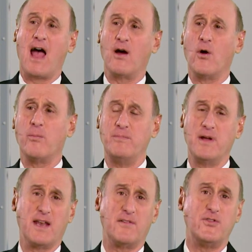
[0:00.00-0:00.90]
I hope
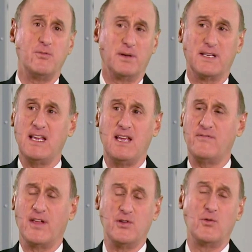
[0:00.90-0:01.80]
none of you
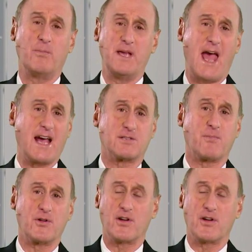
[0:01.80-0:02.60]
believe that you will be expert